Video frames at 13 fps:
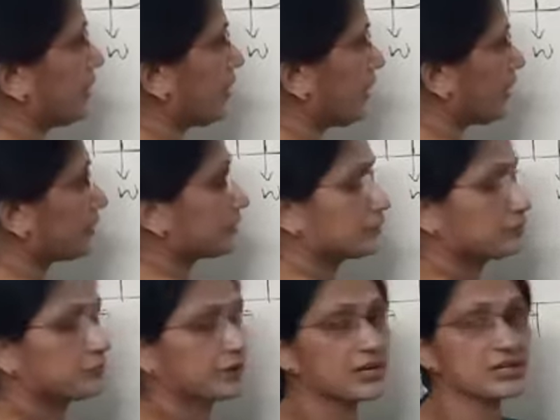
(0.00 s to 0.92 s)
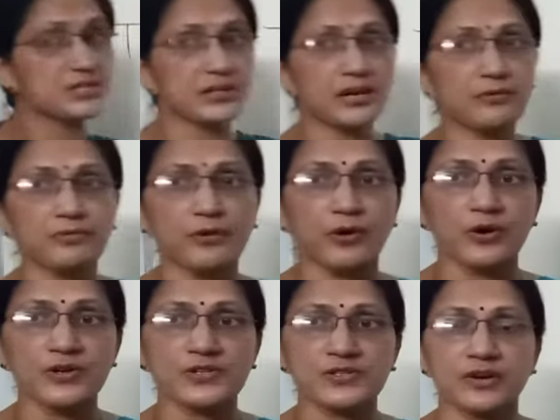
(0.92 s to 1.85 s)
And the frictional
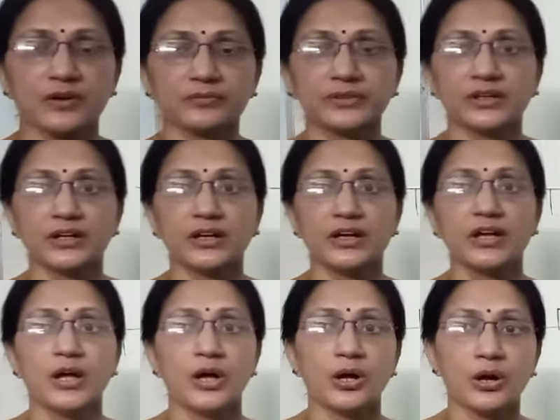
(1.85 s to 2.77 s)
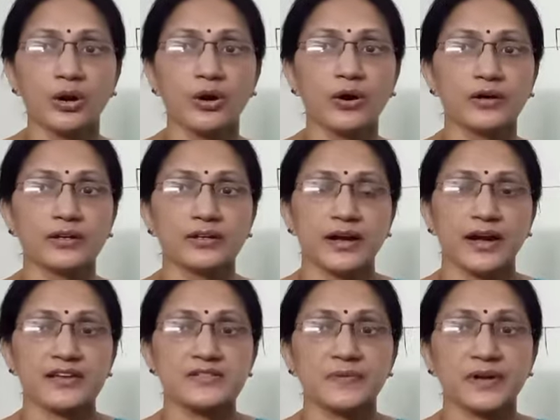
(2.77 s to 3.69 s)
force of the rod
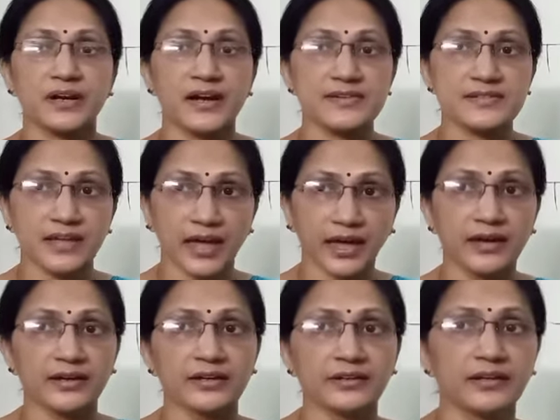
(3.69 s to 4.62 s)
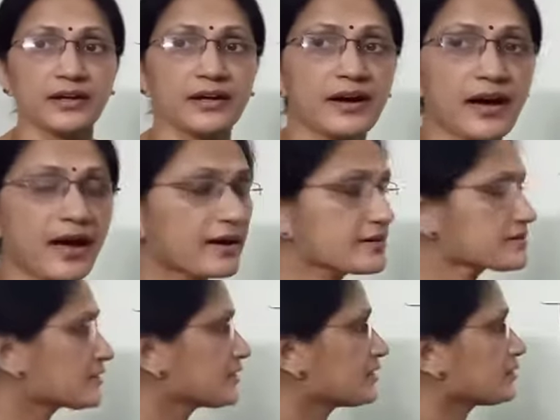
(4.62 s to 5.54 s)
as well as air
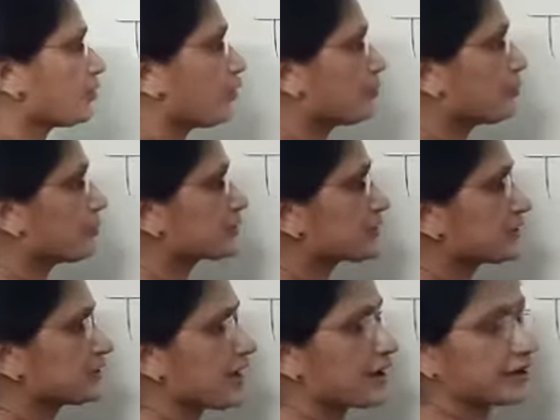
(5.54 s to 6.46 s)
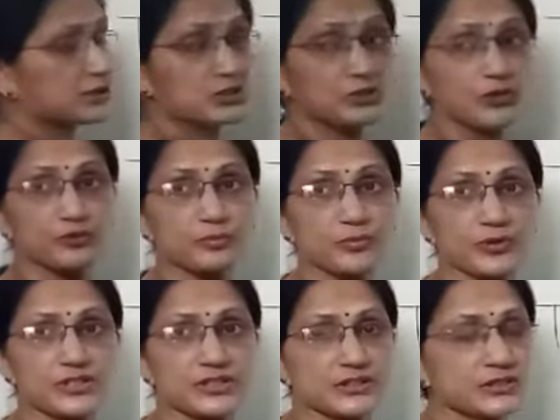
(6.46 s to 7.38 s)
acts in opposite direction of
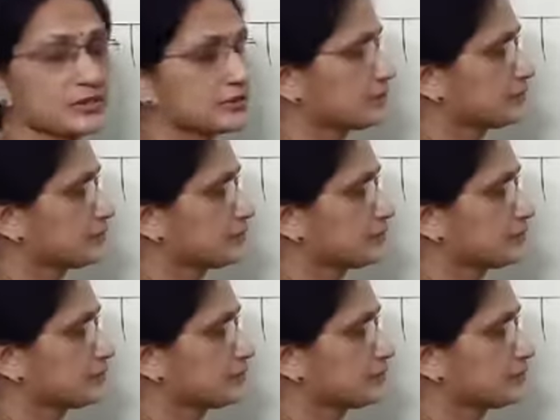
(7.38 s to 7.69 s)
motion.